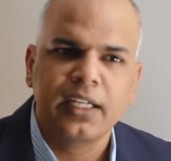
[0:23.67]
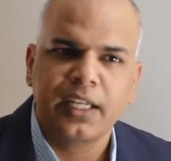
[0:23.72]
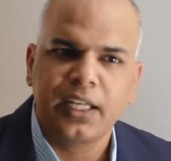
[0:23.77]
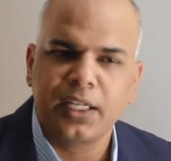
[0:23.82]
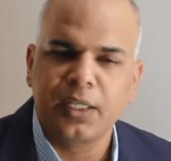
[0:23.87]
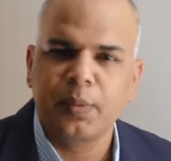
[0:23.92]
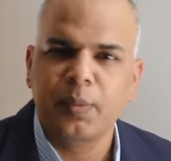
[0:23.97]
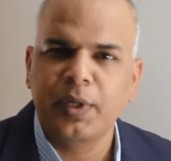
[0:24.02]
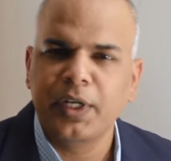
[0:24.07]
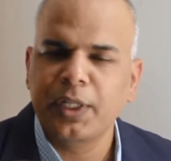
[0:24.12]

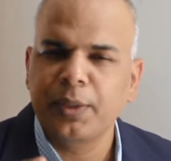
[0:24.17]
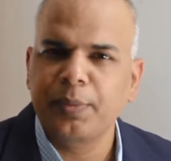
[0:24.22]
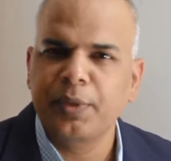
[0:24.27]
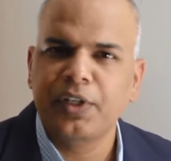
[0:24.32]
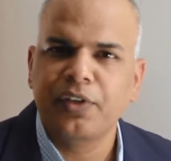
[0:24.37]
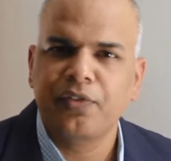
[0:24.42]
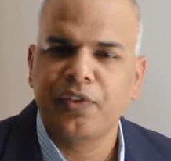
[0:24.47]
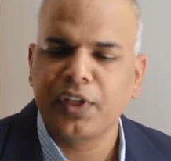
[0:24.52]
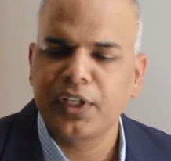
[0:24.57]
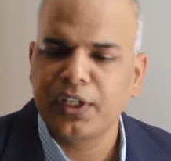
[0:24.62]
Anybody
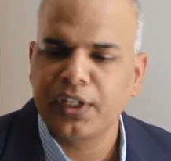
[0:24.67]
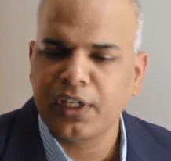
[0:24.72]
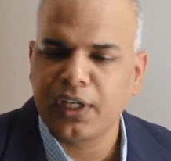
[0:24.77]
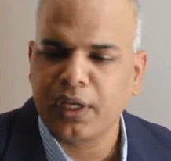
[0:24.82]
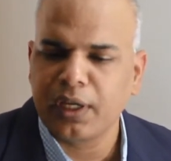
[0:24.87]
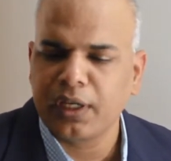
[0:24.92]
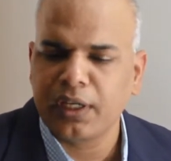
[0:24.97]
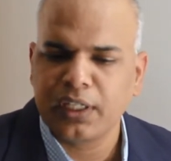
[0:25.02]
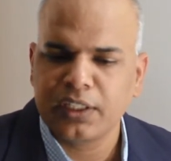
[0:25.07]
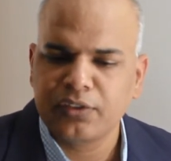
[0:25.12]
between
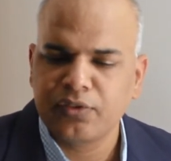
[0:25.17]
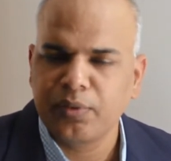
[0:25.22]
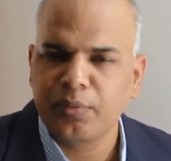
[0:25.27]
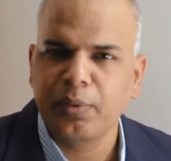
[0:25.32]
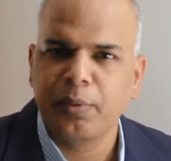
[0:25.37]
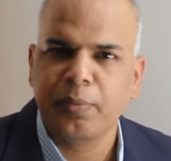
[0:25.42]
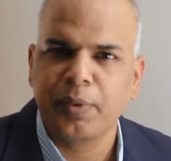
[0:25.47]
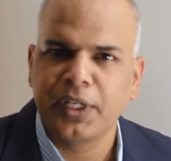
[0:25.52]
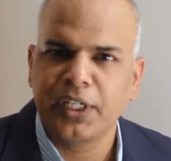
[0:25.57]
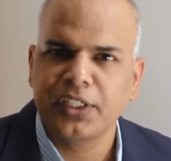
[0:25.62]

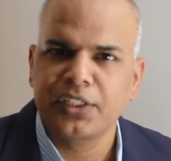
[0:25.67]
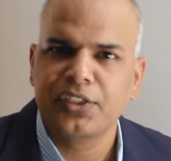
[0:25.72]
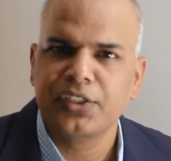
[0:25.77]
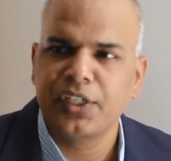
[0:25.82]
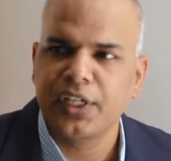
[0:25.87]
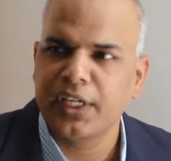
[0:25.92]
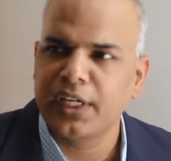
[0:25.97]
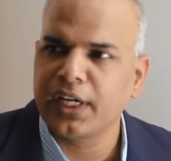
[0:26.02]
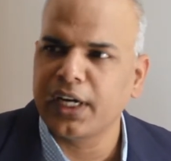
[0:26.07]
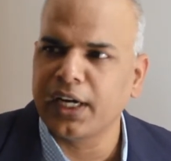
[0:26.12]
H1B
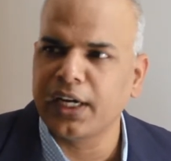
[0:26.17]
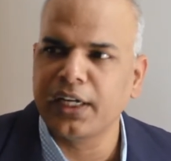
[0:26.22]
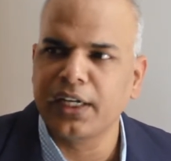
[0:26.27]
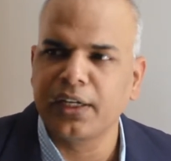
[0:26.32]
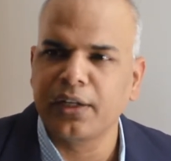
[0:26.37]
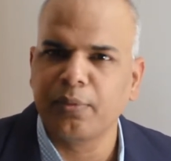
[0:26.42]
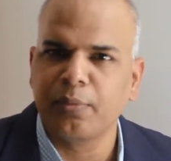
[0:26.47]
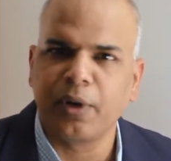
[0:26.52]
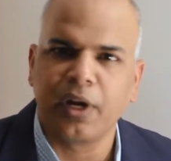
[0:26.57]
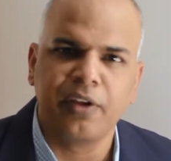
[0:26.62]
petitioner
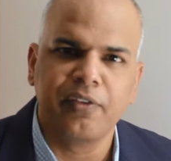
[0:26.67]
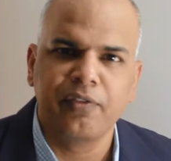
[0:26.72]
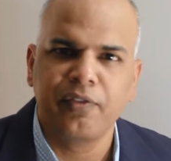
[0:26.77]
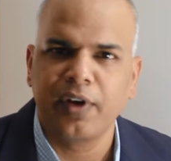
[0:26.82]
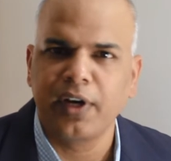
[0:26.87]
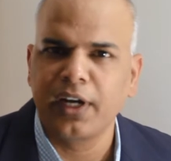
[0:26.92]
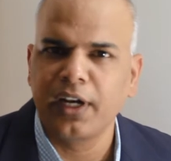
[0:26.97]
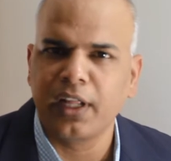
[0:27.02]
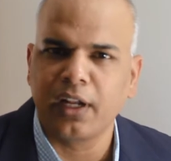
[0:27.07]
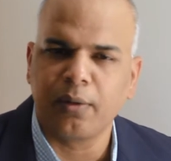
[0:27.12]
and prime
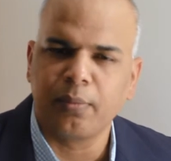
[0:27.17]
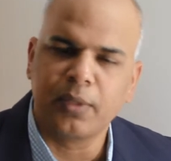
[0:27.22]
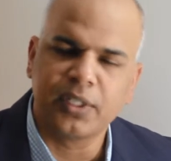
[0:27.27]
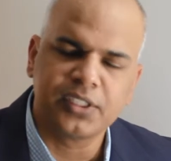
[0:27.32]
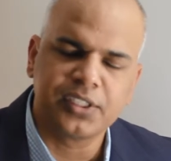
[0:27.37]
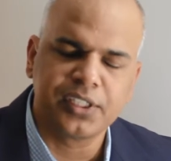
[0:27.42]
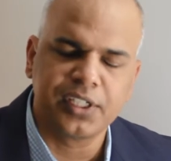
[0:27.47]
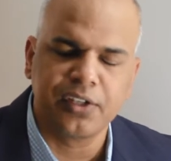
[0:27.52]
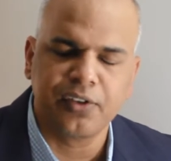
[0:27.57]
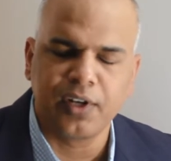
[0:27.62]
vendor
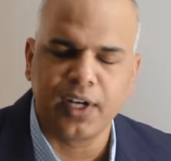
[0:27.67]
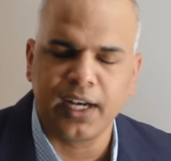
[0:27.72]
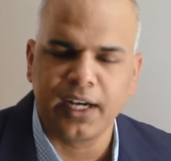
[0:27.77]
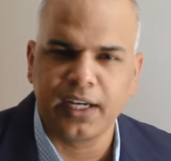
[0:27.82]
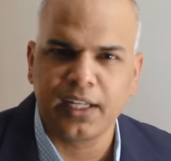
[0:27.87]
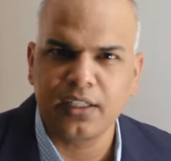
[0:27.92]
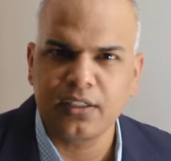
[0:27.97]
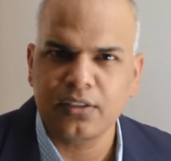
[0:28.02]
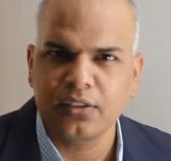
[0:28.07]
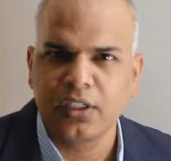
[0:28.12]
must give
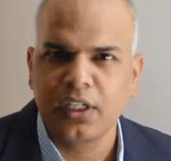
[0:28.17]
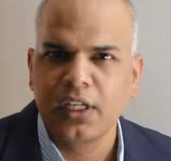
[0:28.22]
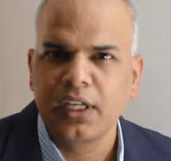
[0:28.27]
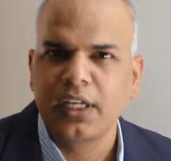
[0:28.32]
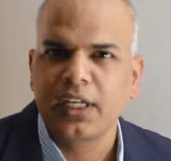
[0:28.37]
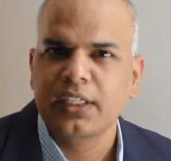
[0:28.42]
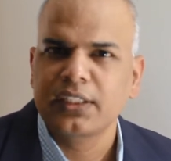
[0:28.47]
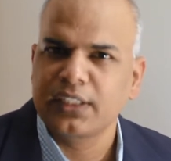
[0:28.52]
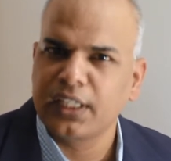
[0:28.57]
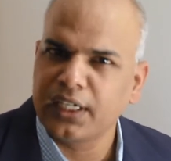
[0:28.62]
letters.
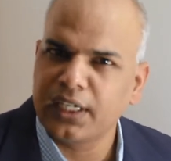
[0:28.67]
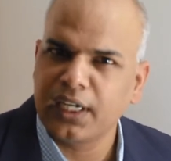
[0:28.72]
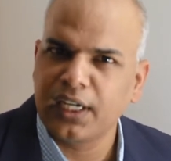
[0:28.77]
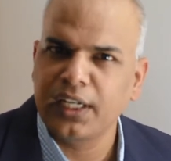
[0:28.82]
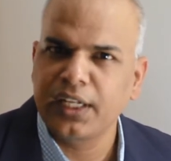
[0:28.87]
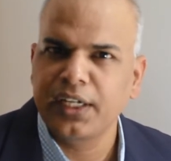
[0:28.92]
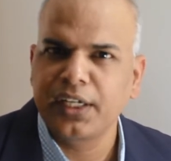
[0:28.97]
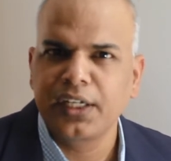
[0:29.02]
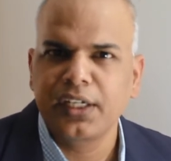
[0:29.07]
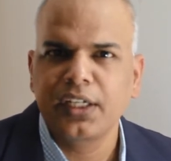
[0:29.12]

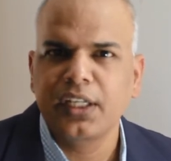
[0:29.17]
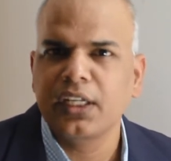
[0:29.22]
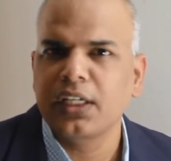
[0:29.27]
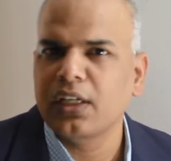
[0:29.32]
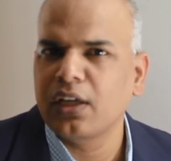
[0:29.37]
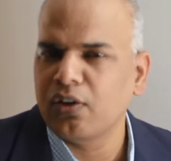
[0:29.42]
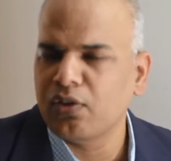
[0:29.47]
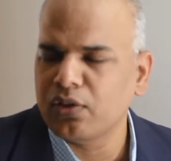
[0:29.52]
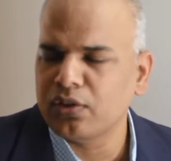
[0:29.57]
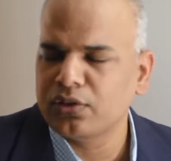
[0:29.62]
Generally,
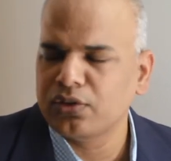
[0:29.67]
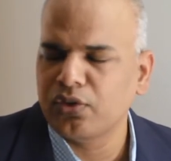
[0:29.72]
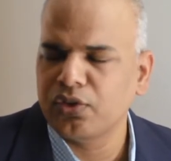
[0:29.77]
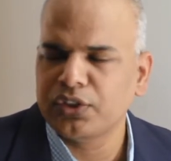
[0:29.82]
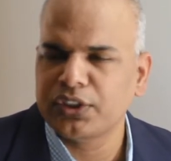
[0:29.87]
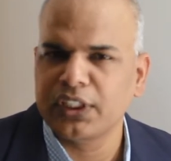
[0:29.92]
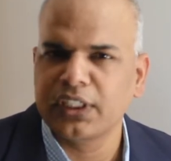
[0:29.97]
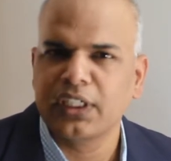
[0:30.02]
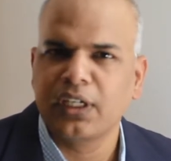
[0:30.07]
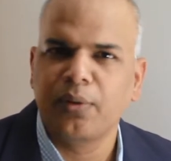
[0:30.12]
Indian
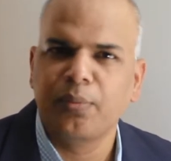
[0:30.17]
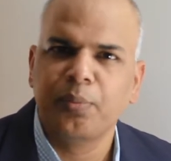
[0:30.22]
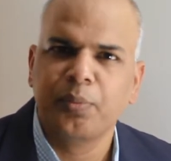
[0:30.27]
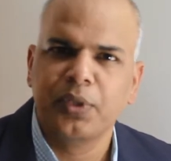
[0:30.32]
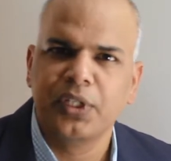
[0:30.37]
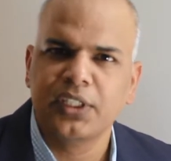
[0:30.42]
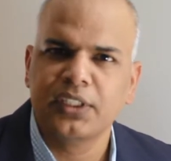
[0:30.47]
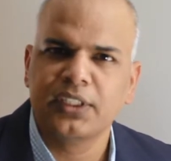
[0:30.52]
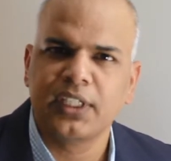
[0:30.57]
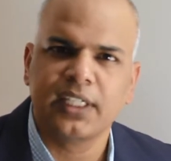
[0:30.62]
outsourcing
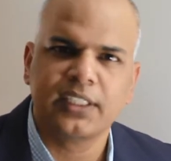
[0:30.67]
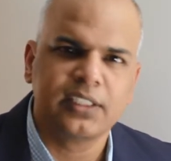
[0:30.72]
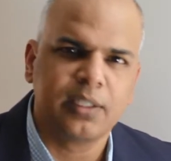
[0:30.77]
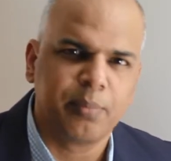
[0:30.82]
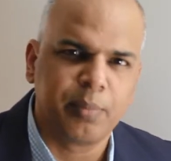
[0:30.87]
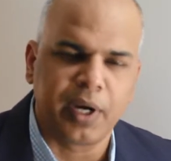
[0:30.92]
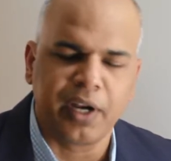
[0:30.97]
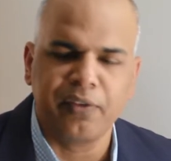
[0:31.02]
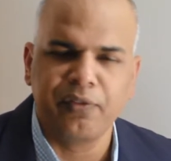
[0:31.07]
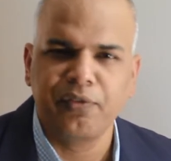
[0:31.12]
companies, as a
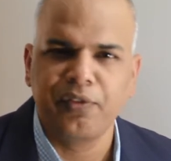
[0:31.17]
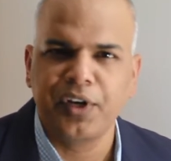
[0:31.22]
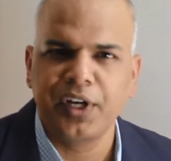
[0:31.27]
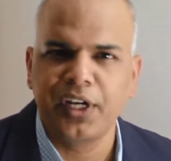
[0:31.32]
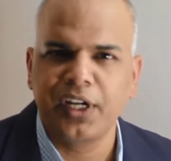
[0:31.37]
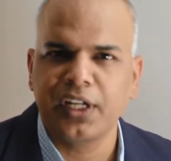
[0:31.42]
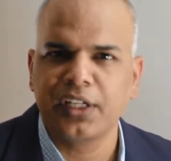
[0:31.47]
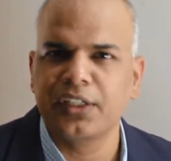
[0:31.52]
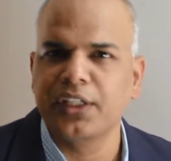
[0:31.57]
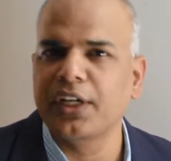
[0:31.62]
prime
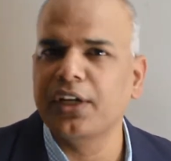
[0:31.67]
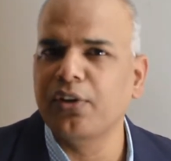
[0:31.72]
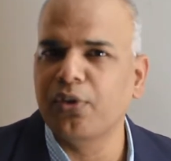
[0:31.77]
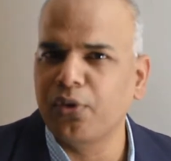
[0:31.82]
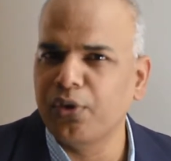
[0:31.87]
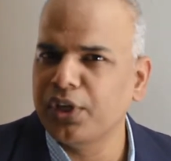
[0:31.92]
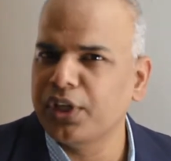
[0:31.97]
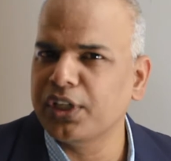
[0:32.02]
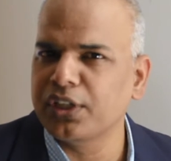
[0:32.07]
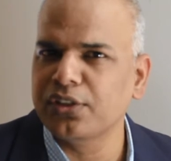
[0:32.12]
vendor, they
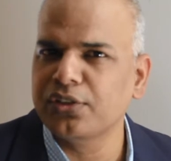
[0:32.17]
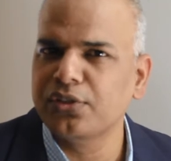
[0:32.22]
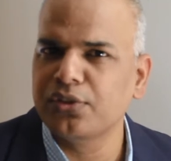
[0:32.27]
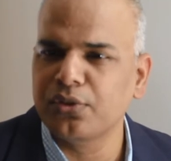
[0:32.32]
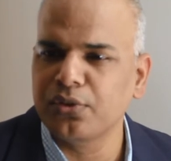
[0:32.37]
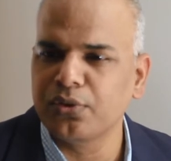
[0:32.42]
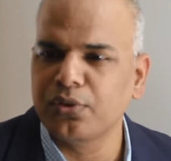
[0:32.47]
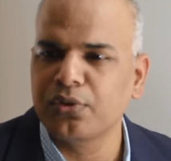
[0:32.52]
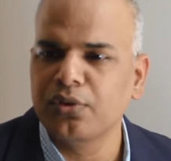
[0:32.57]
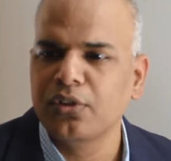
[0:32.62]
don't
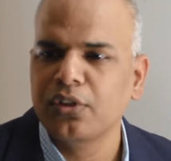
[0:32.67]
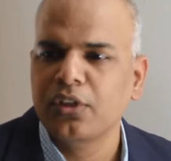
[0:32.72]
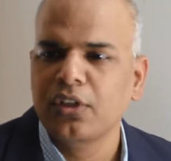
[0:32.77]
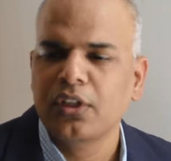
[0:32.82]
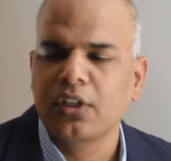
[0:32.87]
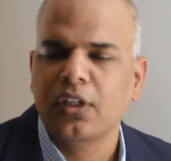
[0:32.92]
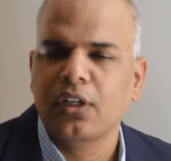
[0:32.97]
issue